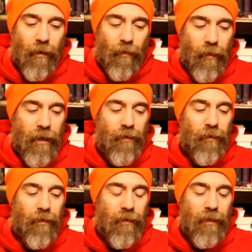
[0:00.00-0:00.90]

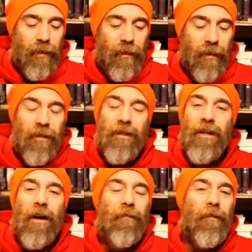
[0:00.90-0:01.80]
creatures
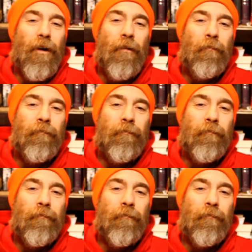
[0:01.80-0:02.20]
suffer.